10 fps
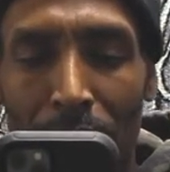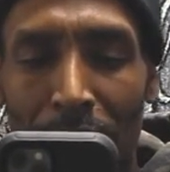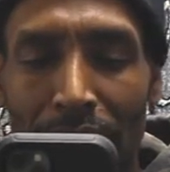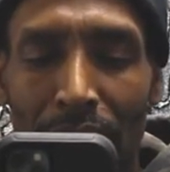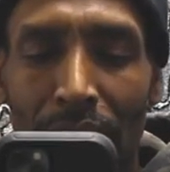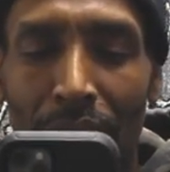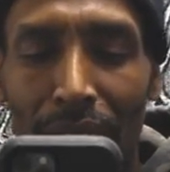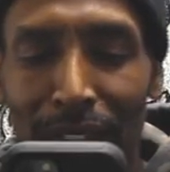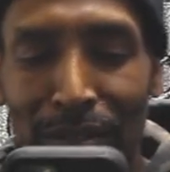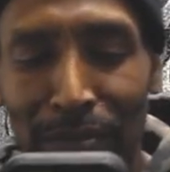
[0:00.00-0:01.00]
Peace and
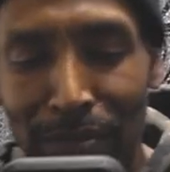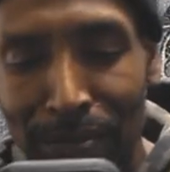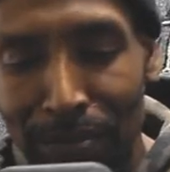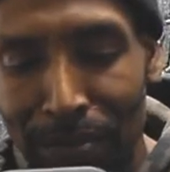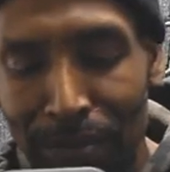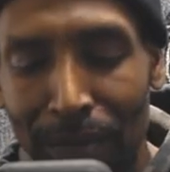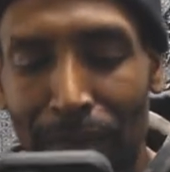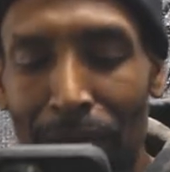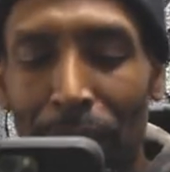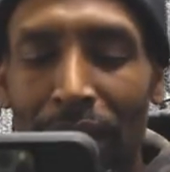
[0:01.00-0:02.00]
love.
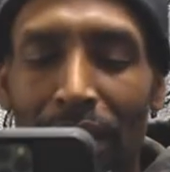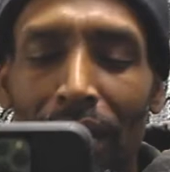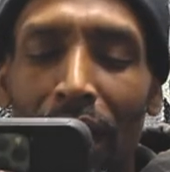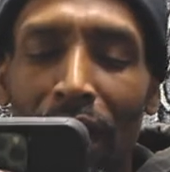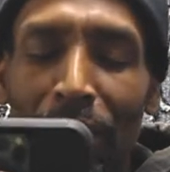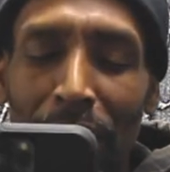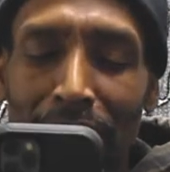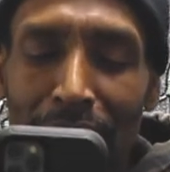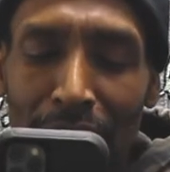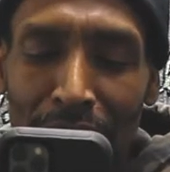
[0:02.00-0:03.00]
Peace and love,
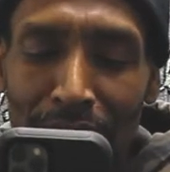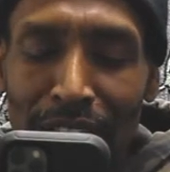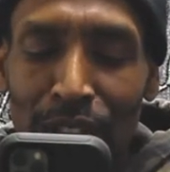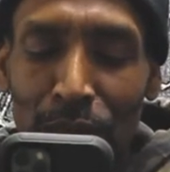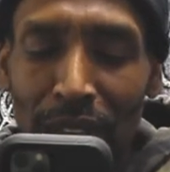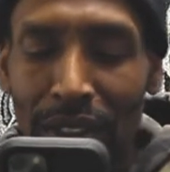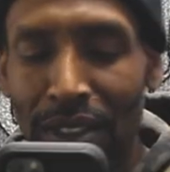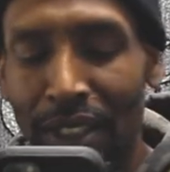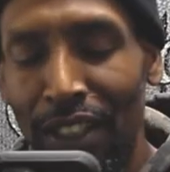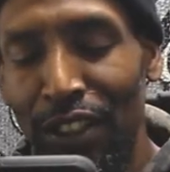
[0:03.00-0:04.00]
peace and love. I just wanted to
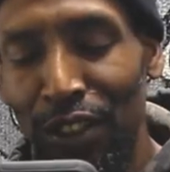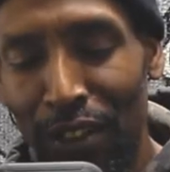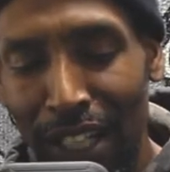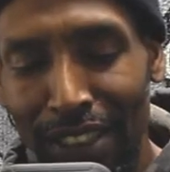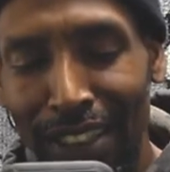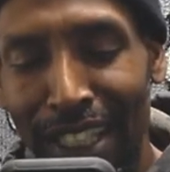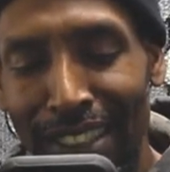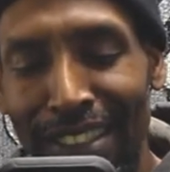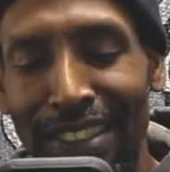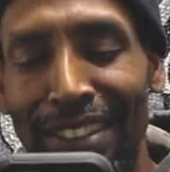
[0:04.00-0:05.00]
say
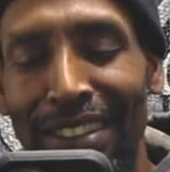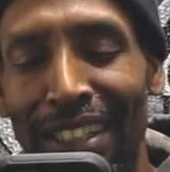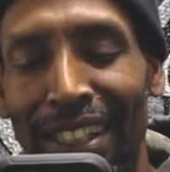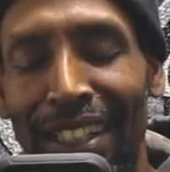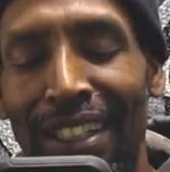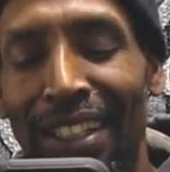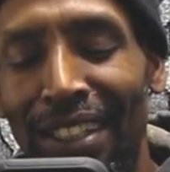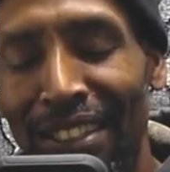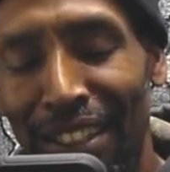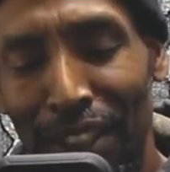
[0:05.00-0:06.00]
congratulations
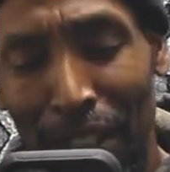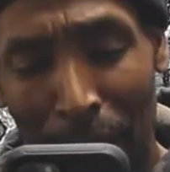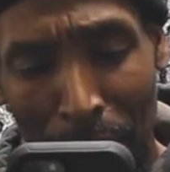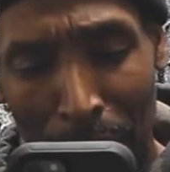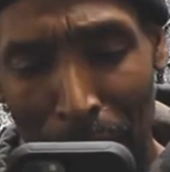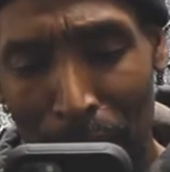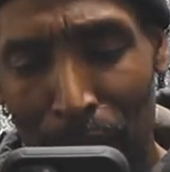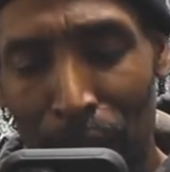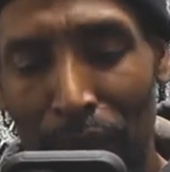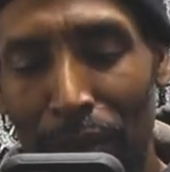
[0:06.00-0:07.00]
to the young
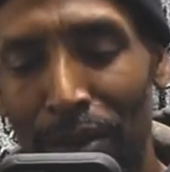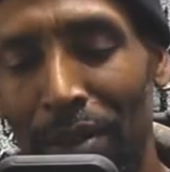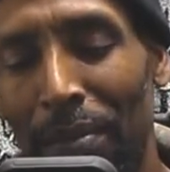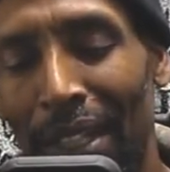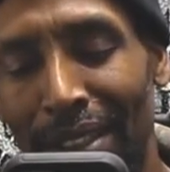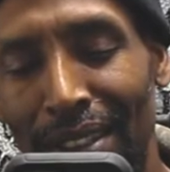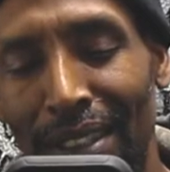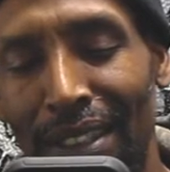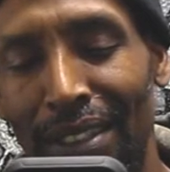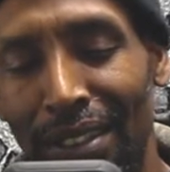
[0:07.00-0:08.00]
people. It was amazing
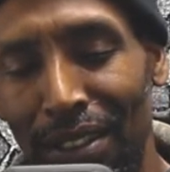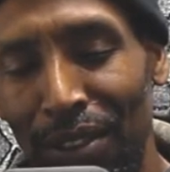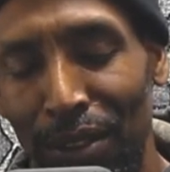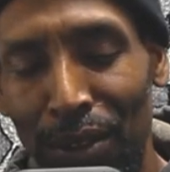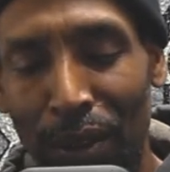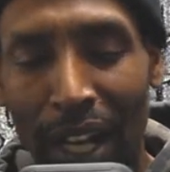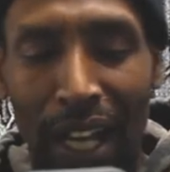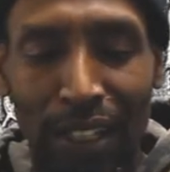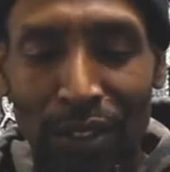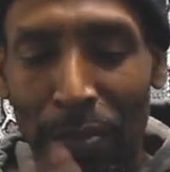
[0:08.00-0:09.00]
listening to you. I
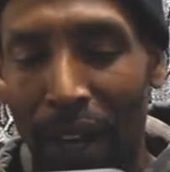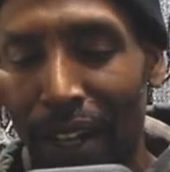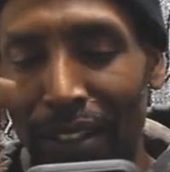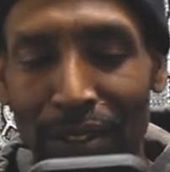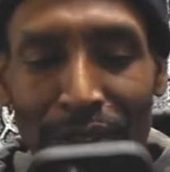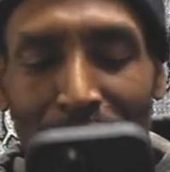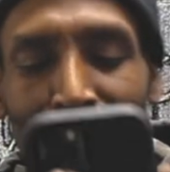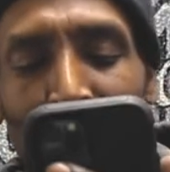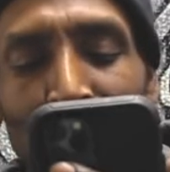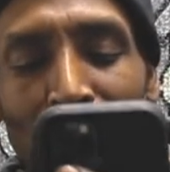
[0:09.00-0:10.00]
got inspired to finish
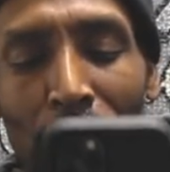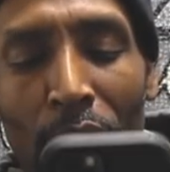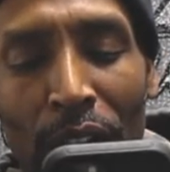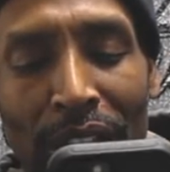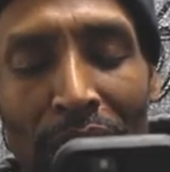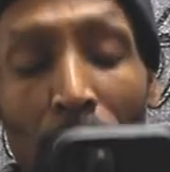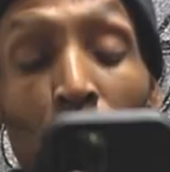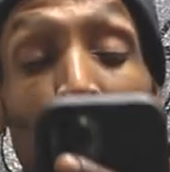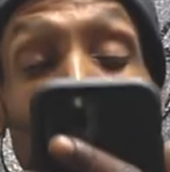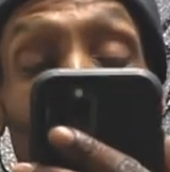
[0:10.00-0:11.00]
doing some art that I'm
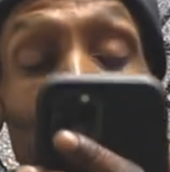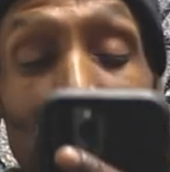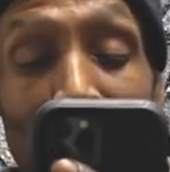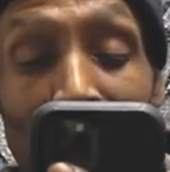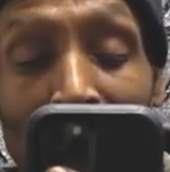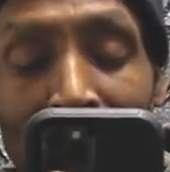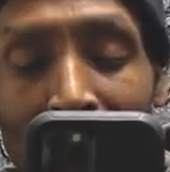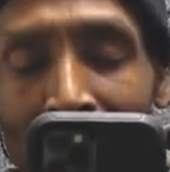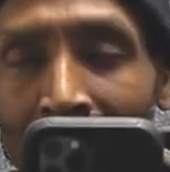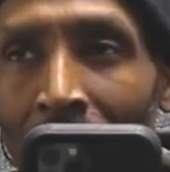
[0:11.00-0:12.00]
working on just listening.